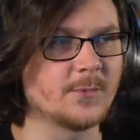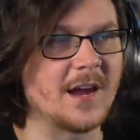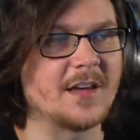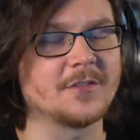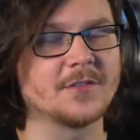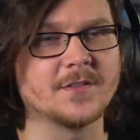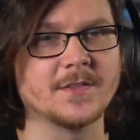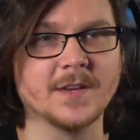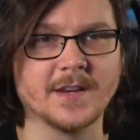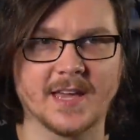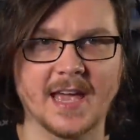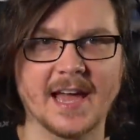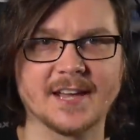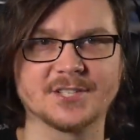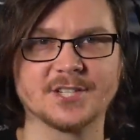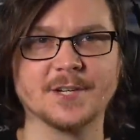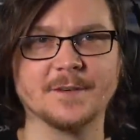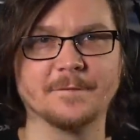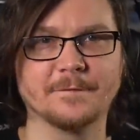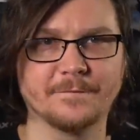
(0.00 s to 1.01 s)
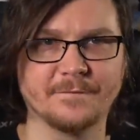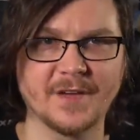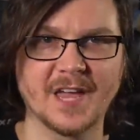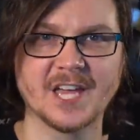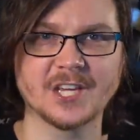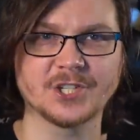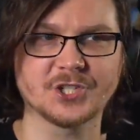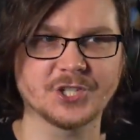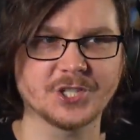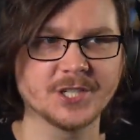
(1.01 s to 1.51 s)
rather than catching
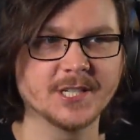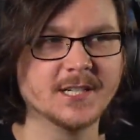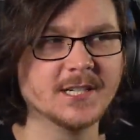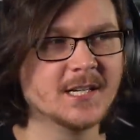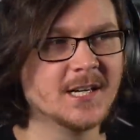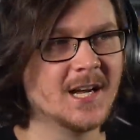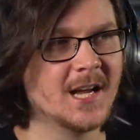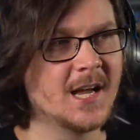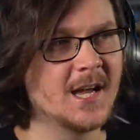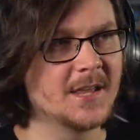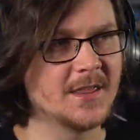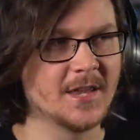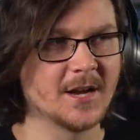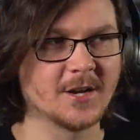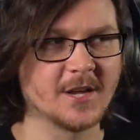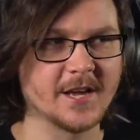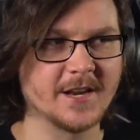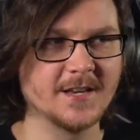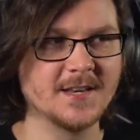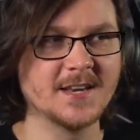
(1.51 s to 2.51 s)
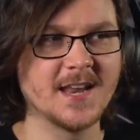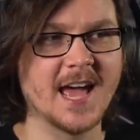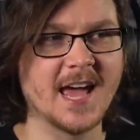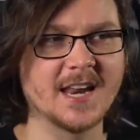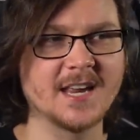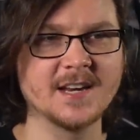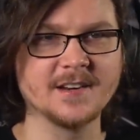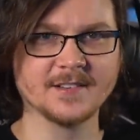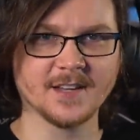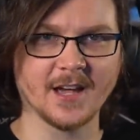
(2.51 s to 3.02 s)
fish? They're like
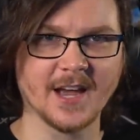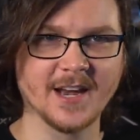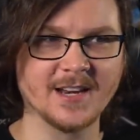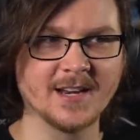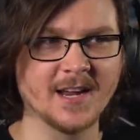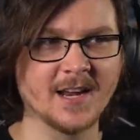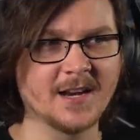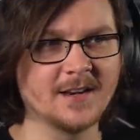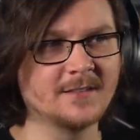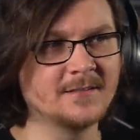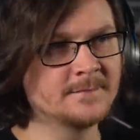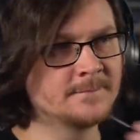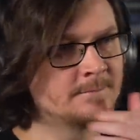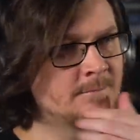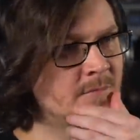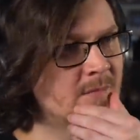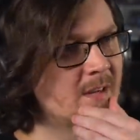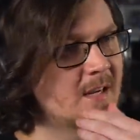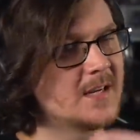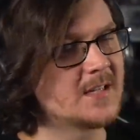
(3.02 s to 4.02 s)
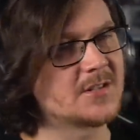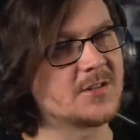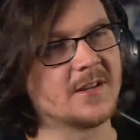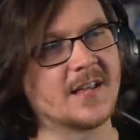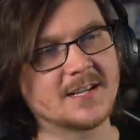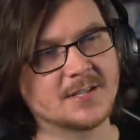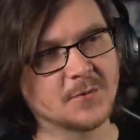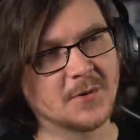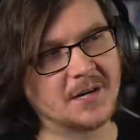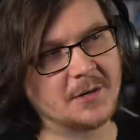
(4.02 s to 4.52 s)
netting lightning. So
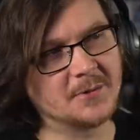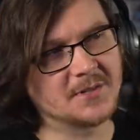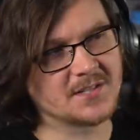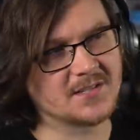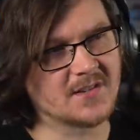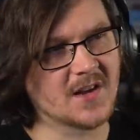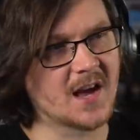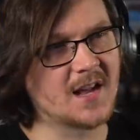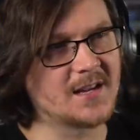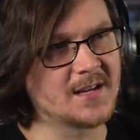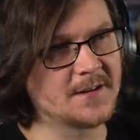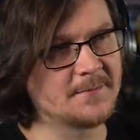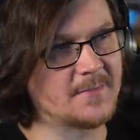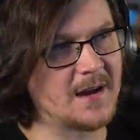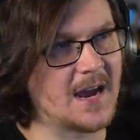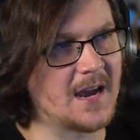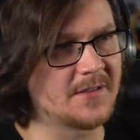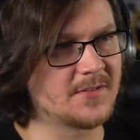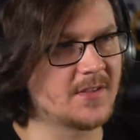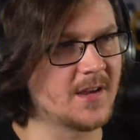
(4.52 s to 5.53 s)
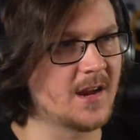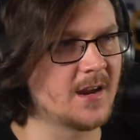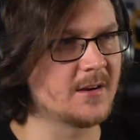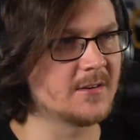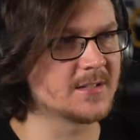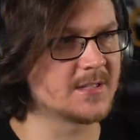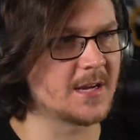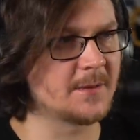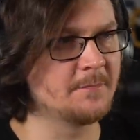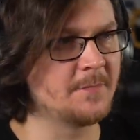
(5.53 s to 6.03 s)
that's what he was selling back
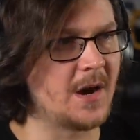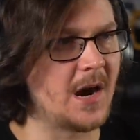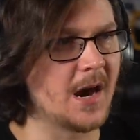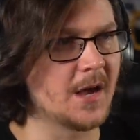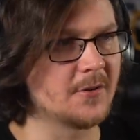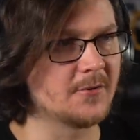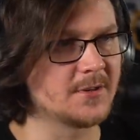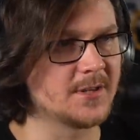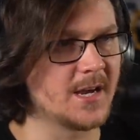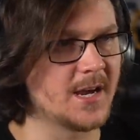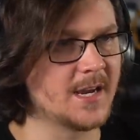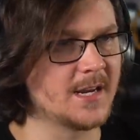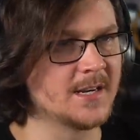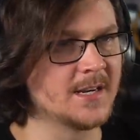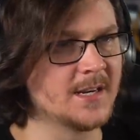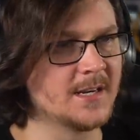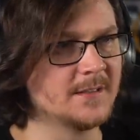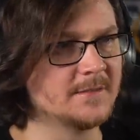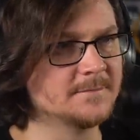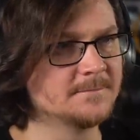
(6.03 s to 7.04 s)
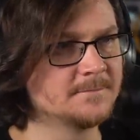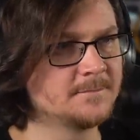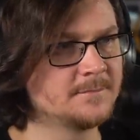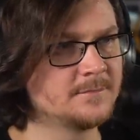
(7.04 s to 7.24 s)
there, is like bottled lightning.